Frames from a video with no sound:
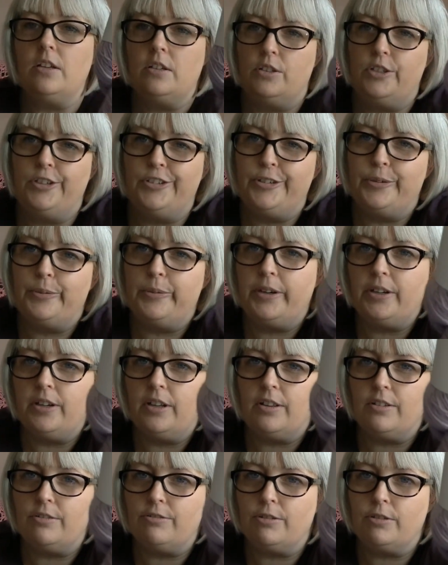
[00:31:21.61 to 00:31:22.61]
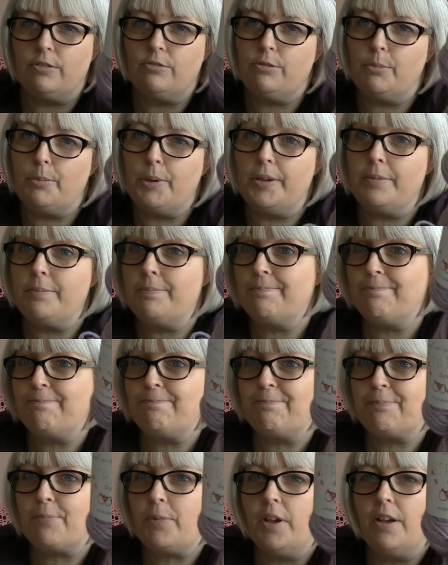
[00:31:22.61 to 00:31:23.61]
She's it written on the front for me,
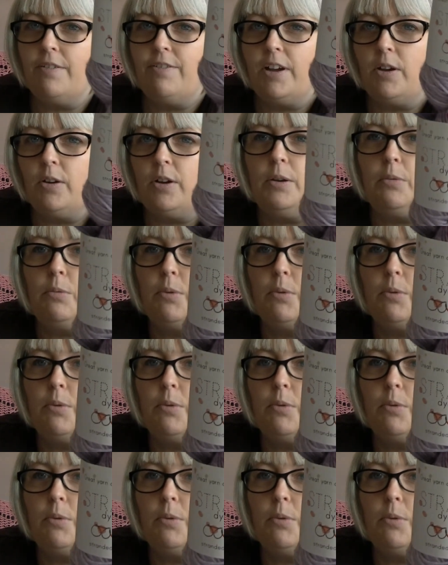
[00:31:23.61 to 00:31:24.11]
if I only